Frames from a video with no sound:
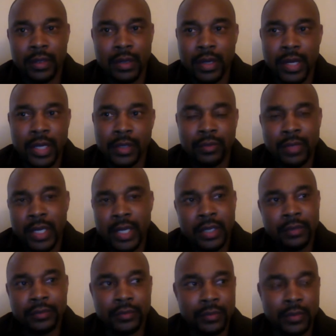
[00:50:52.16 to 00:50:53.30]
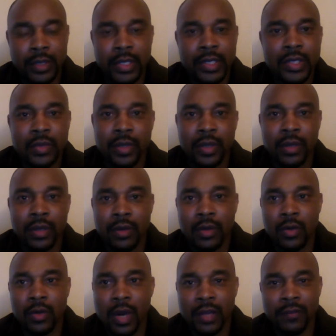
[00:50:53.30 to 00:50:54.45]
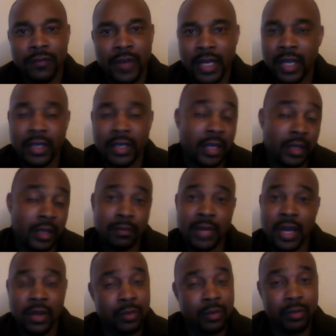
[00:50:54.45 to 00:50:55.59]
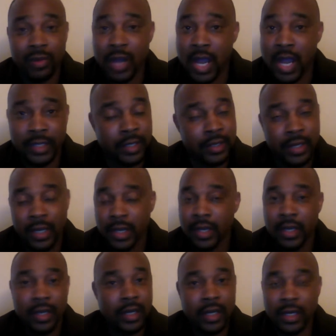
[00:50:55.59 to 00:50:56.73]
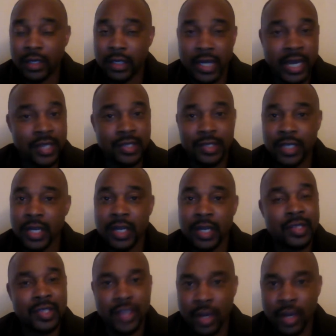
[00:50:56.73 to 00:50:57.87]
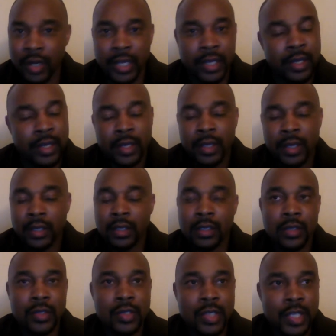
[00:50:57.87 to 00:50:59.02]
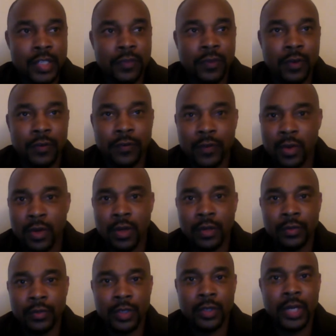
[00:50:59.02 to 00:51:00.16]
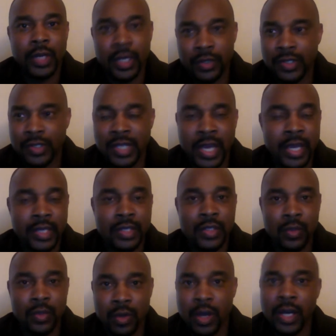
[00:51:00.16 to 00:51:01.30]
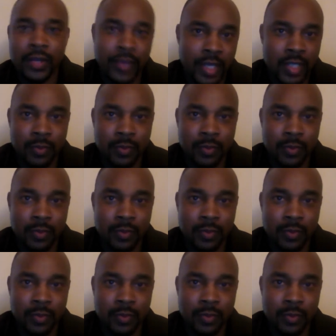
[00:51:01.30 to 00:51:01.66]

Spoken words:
don't think these three are qualified. Look, Malcolm Brogdon, a nice, young, sturdy, 6'4", undersized 2-guard. I think he's